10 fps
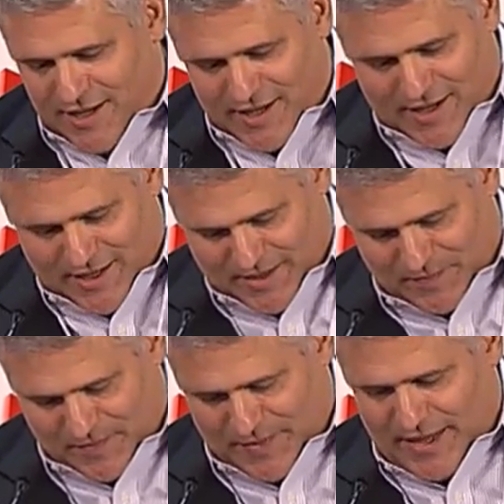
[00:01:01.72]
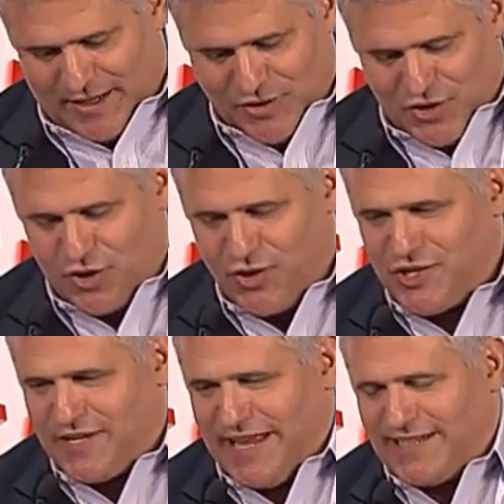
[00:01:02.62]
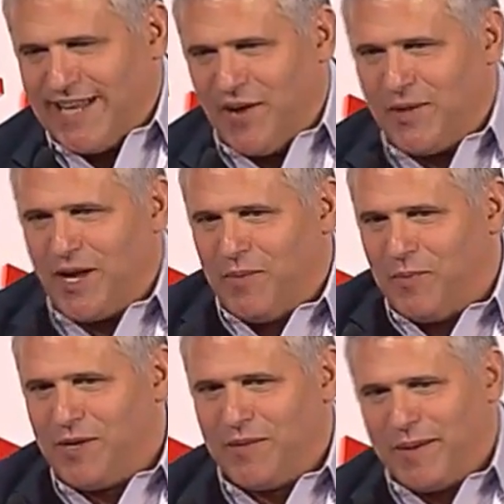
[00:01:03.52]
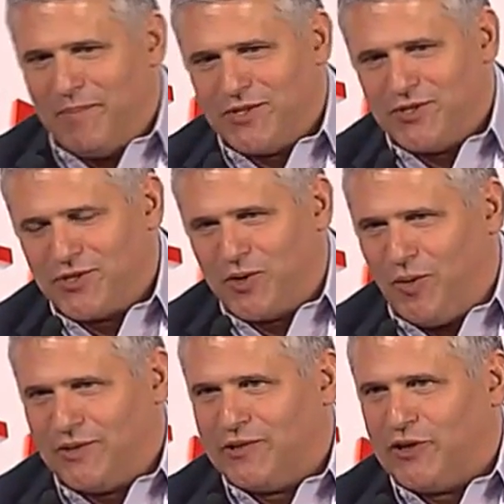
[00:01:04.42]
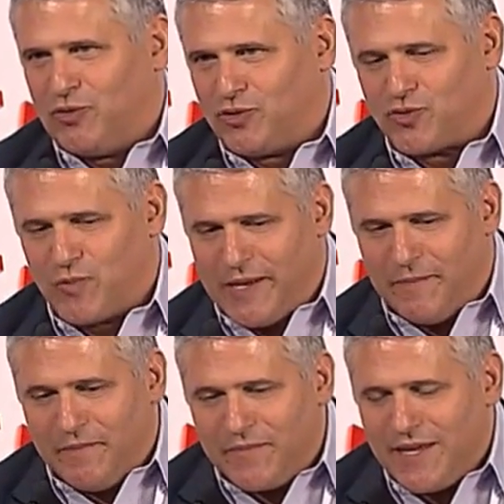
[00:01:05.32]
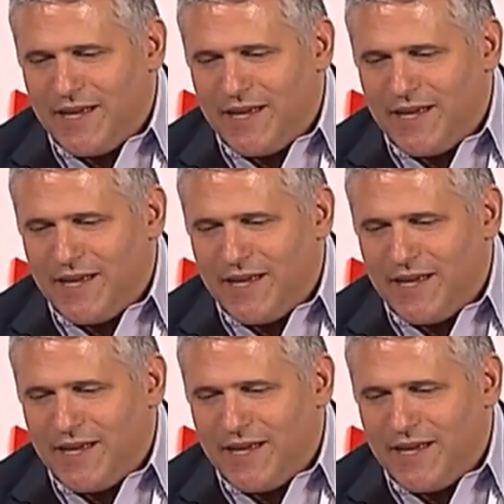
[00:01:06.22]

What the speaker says: an insurgent that's now become a pretty big business called Adult Swim.